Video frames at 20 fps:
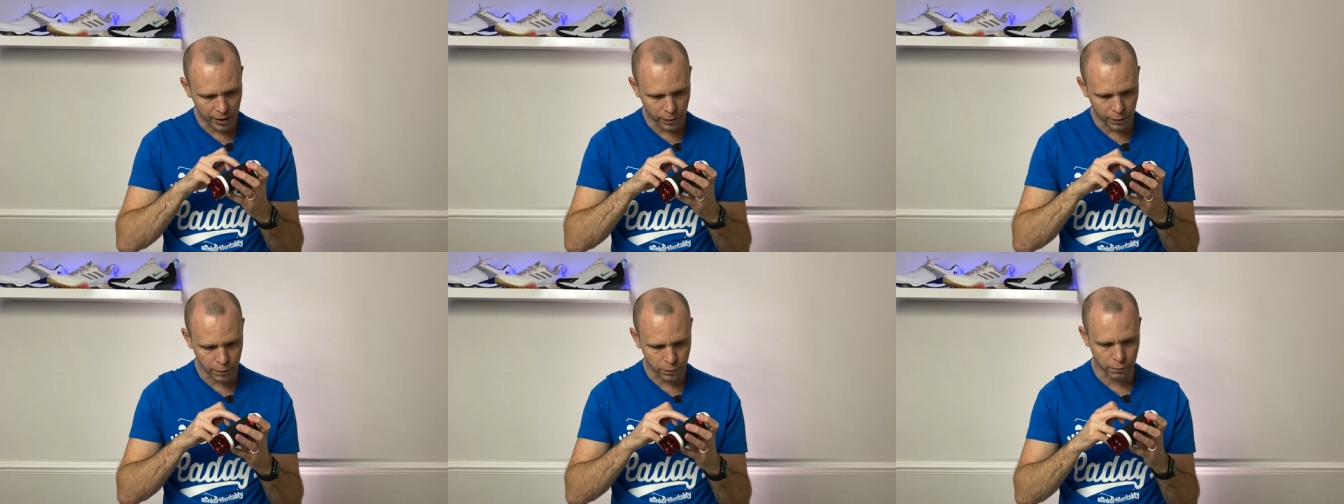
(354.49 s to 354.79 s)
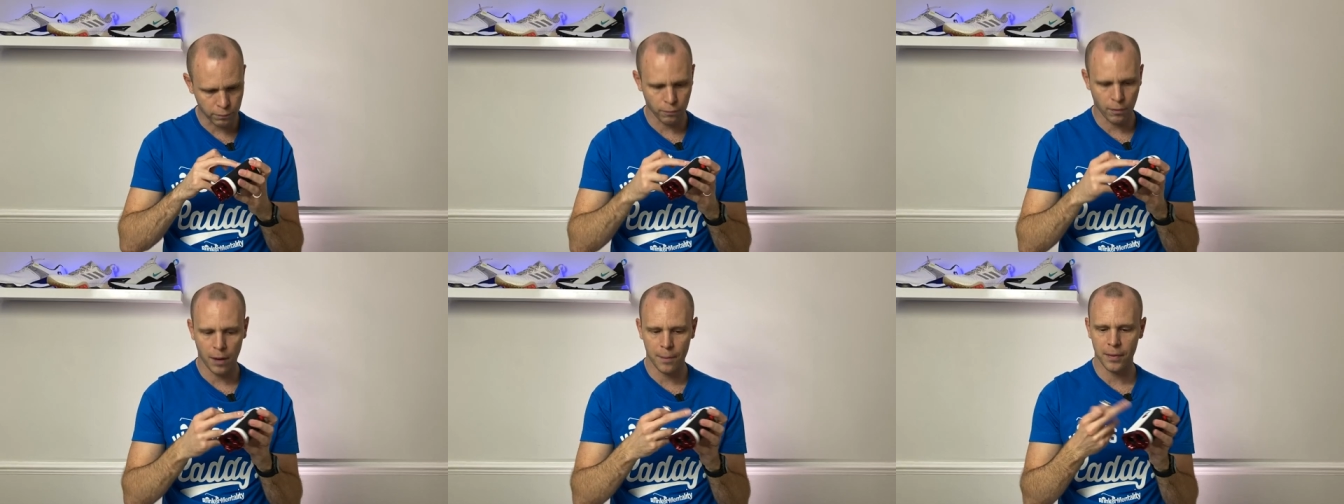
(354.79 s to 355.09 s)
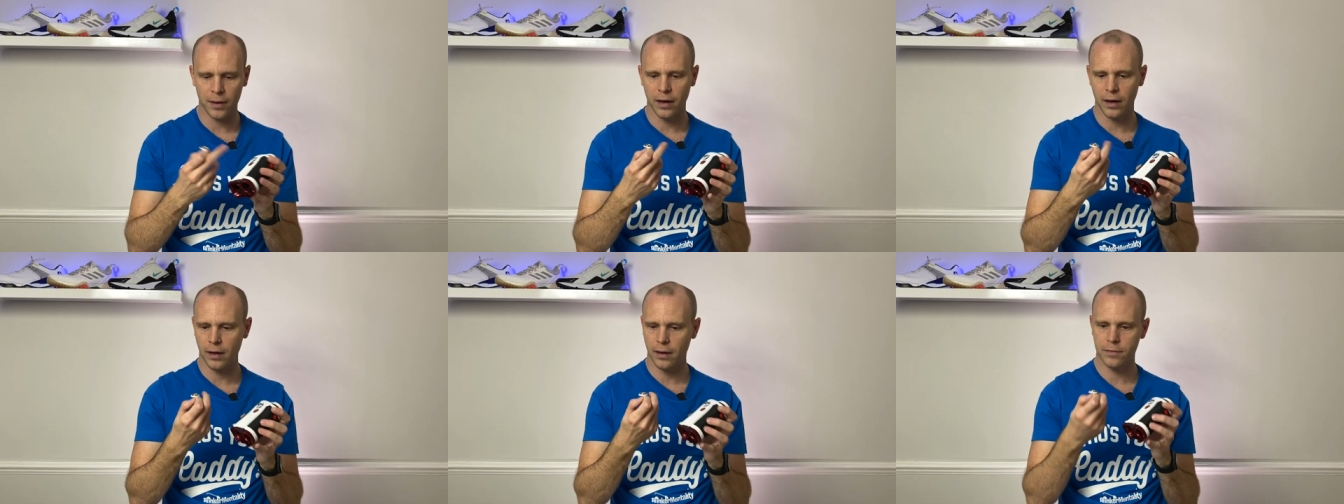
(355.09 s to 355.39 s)
of
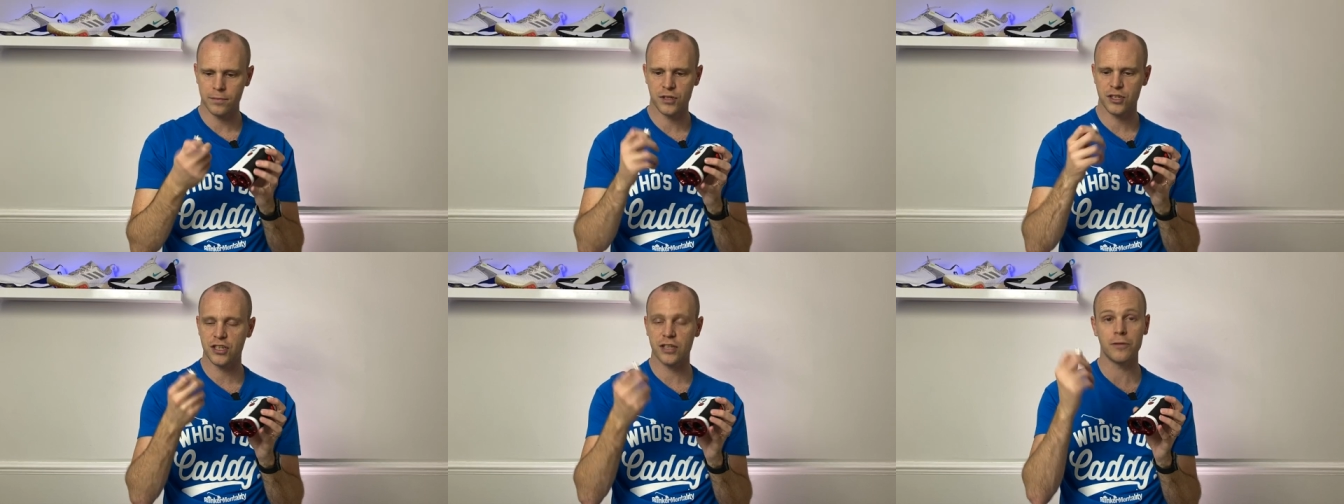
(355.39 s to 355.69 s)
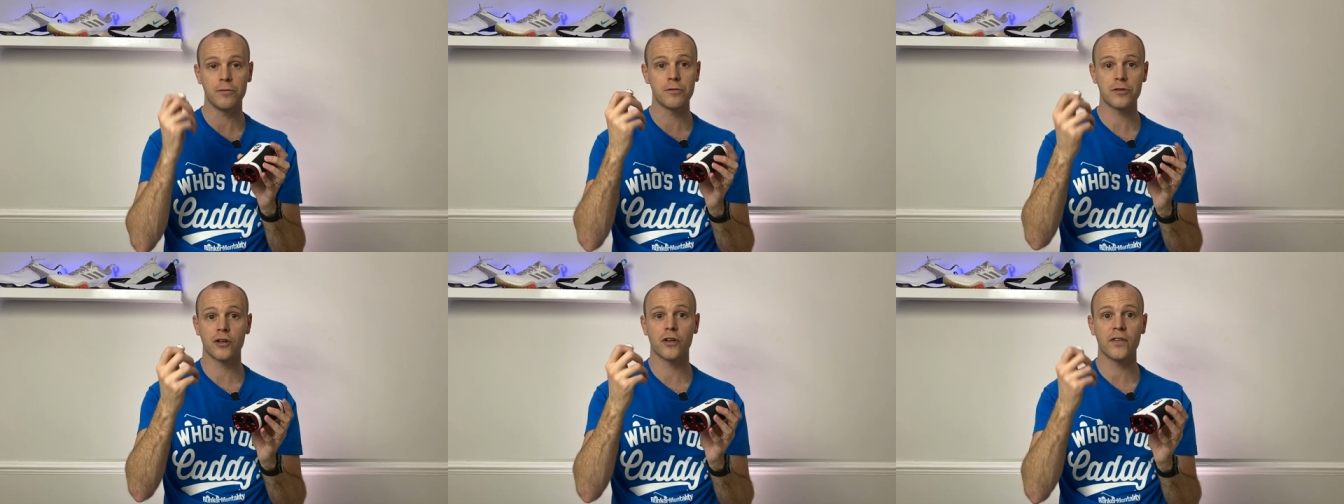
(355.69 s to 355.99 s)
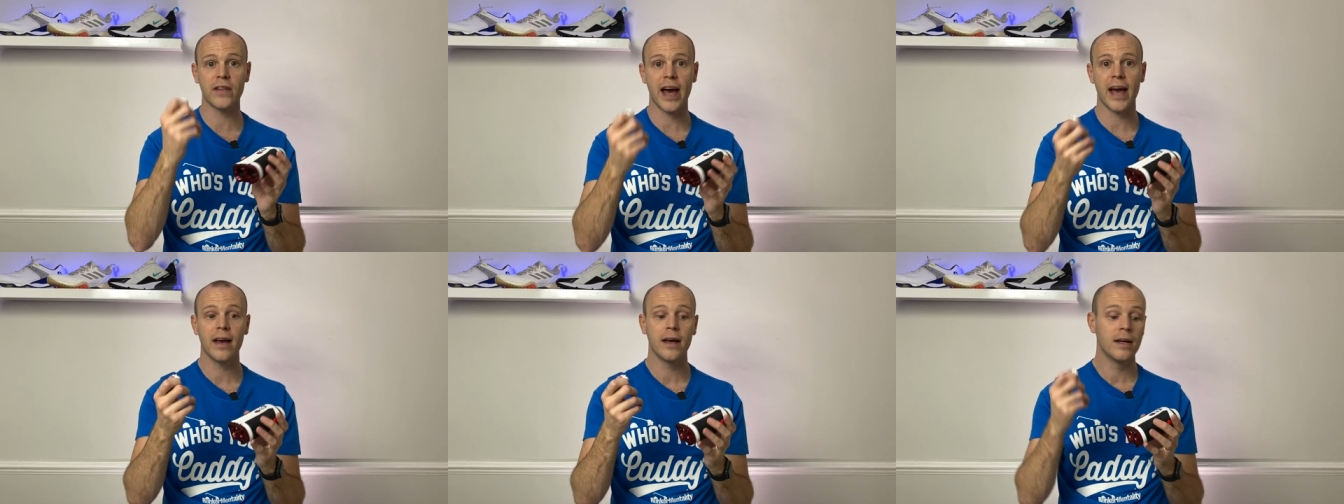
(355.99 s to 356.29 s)
rubber seals on
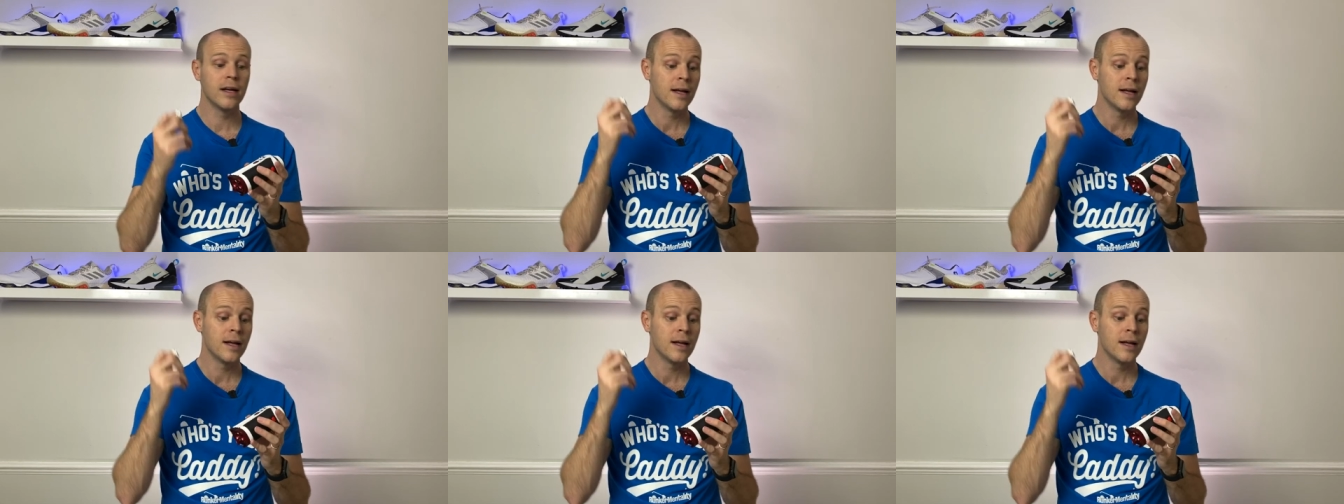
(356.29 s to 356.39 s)
that.